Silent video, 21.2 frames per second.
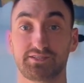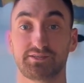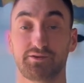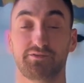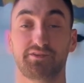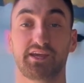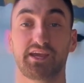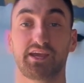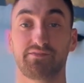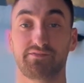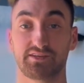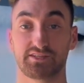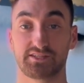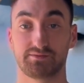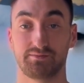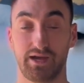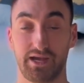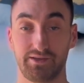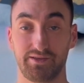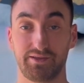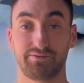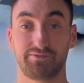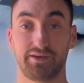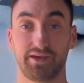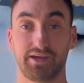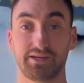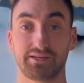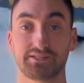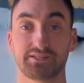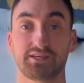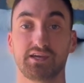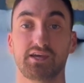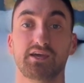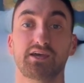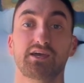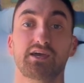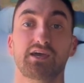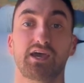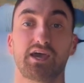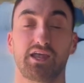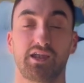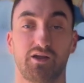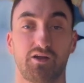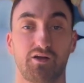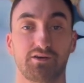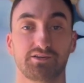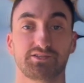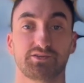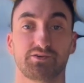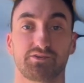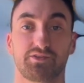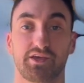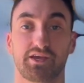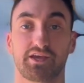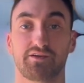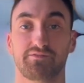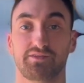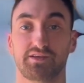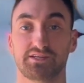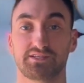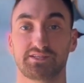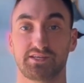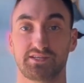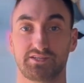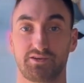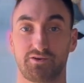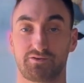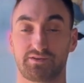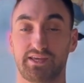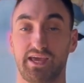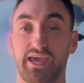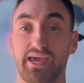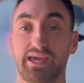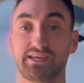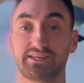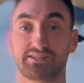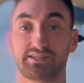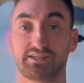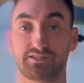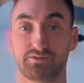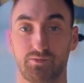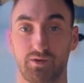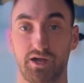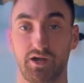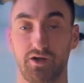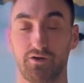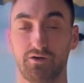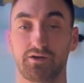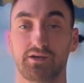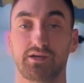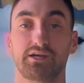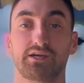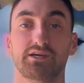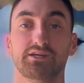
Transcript: So think of a smiley face, and also think of this as your taste as well.